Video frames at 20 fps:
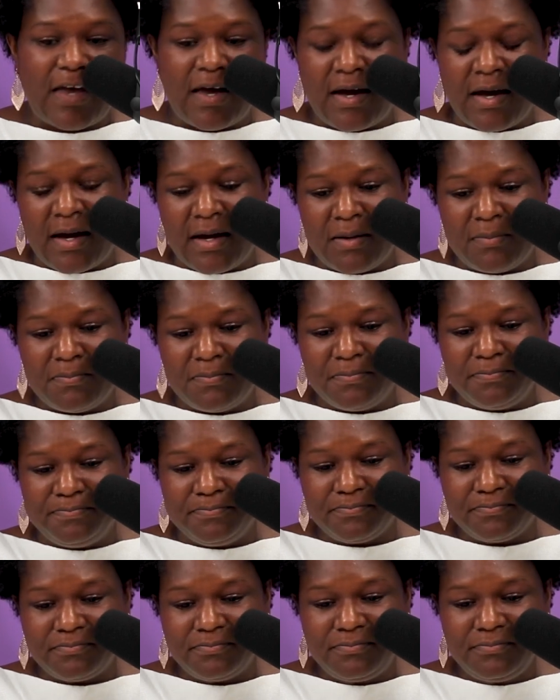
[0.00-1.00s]
Um,
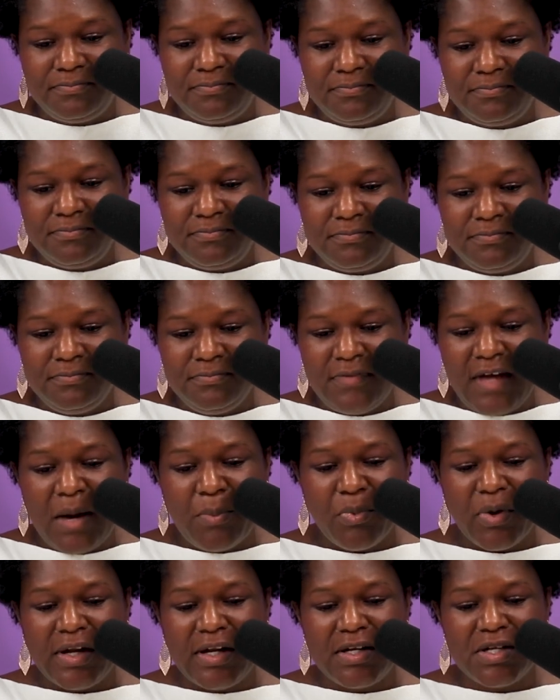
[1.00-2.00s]

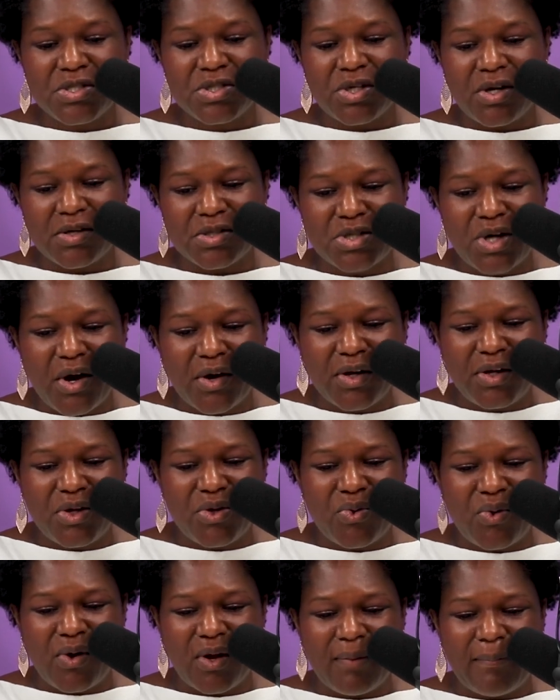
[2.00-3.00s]
I'm ready to start talking to
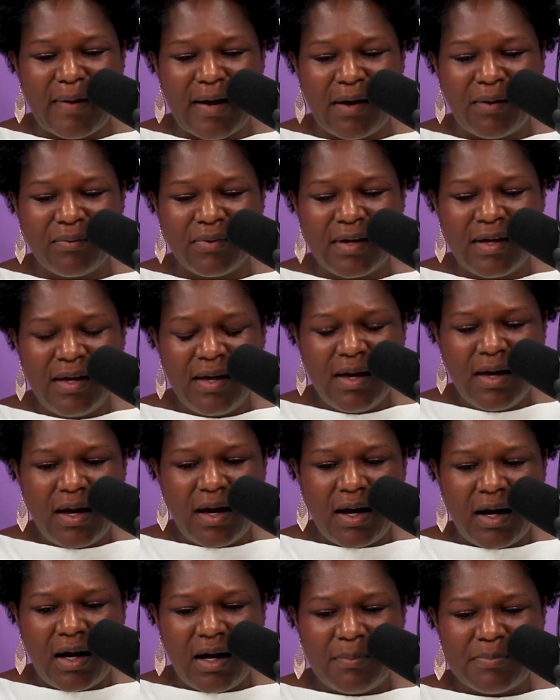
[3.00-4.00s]
you all about
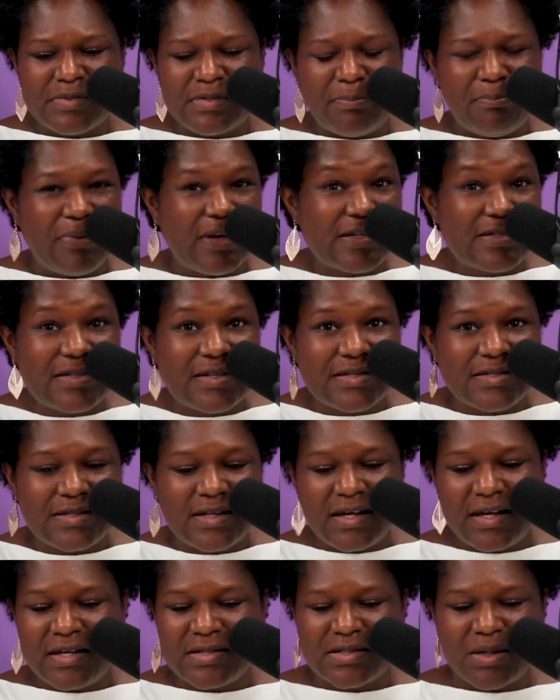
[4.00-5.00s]
um, some business
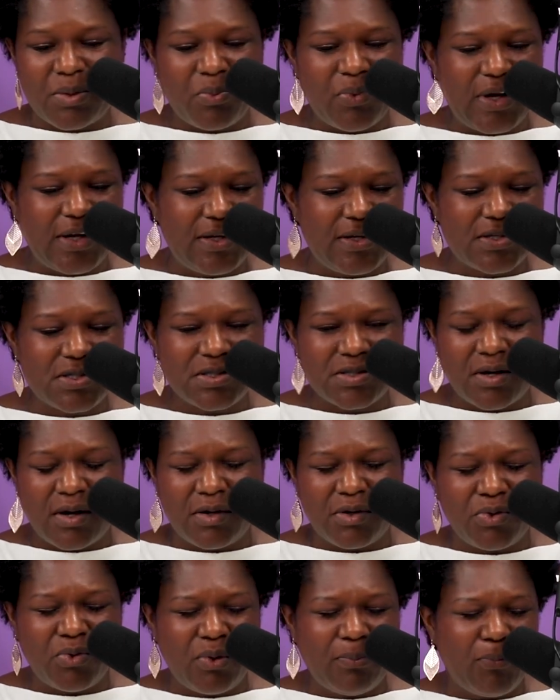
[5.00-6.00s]
things. I'm ready to
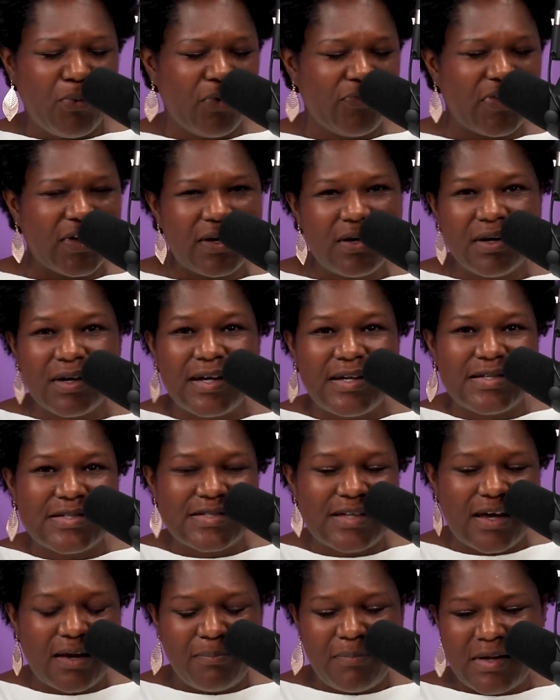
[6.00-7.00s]
start doing more of the cooking
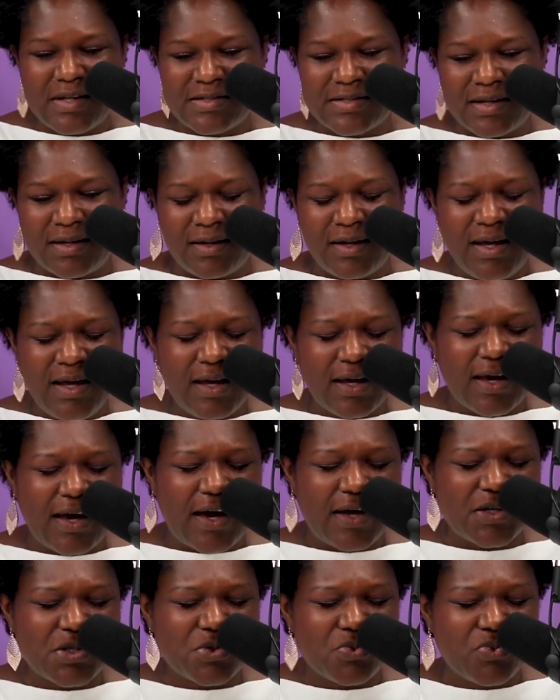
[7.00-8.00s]
segments, and
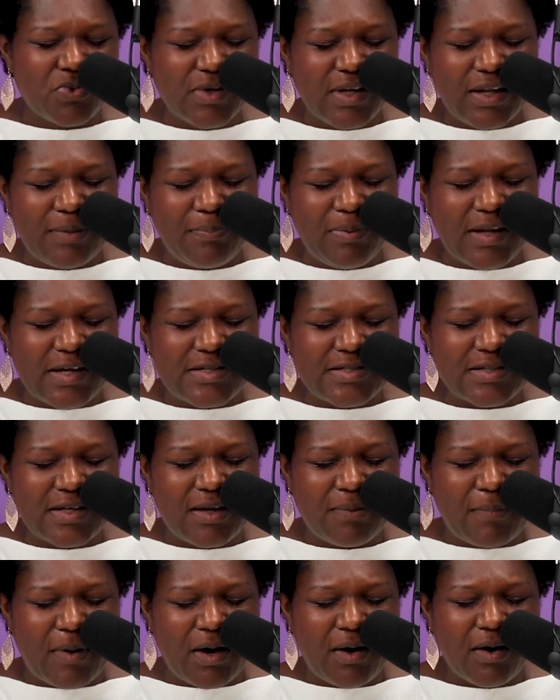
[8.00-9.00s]
God has really placed it
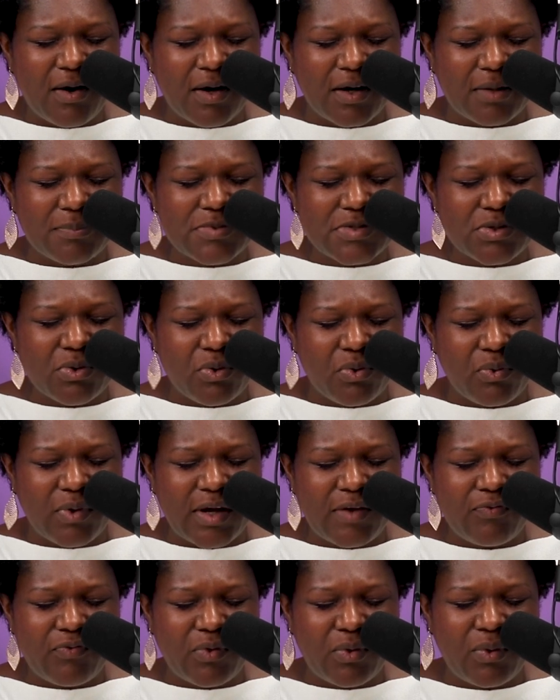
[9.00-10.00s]
in my heart. I'm so
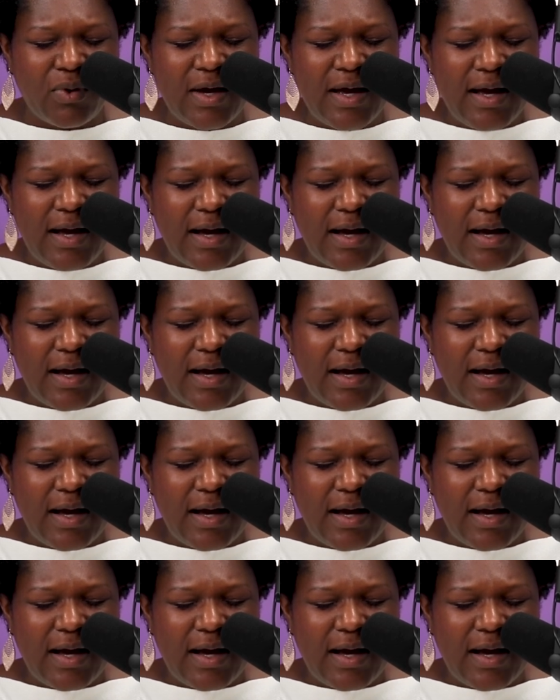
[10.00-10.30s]
grateful.